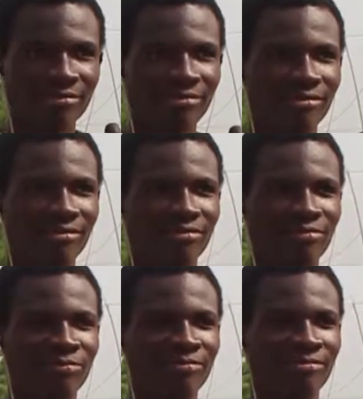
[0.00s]

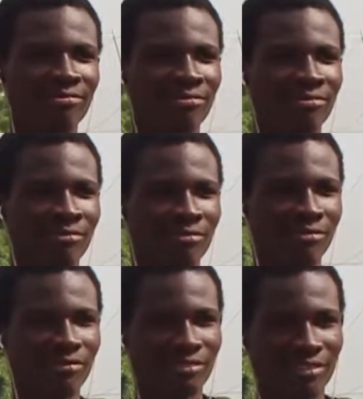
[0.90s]

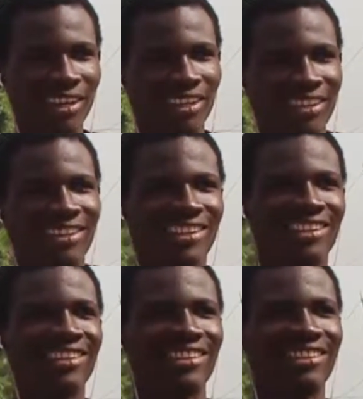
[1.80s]

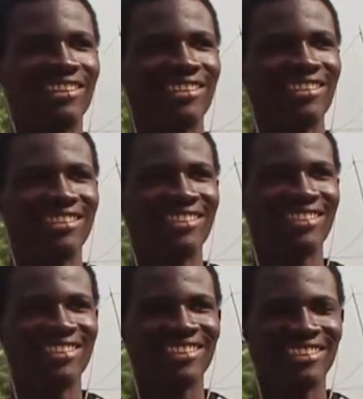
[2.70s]

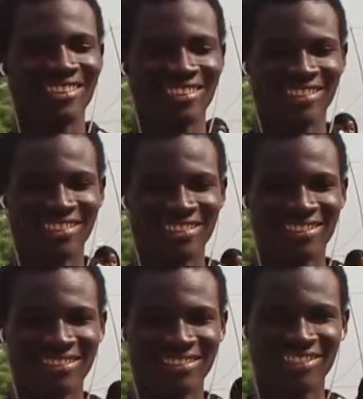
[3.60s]

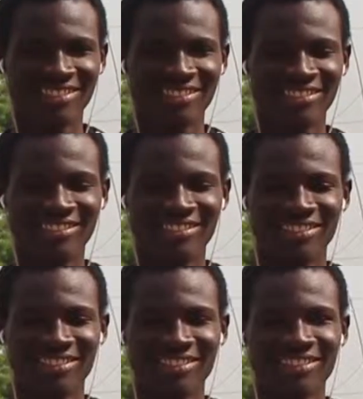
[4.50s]

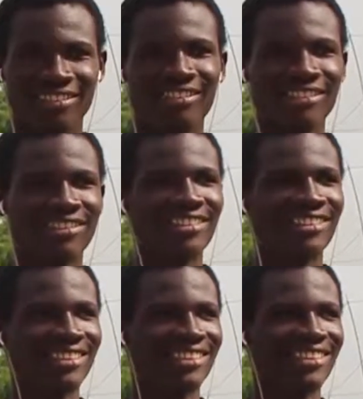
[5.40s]

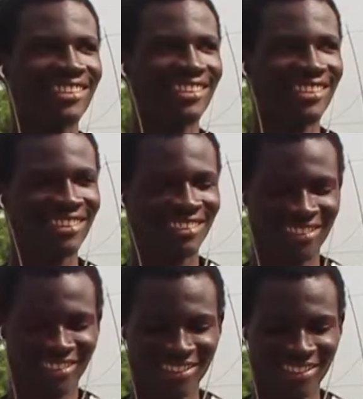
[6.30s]

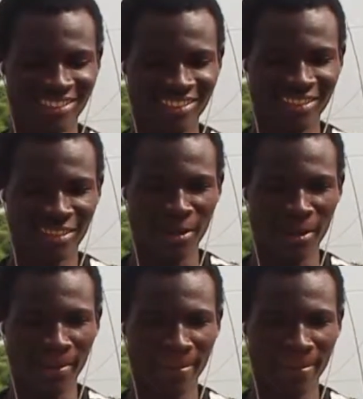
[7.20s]
No words are spoken by the person on screen.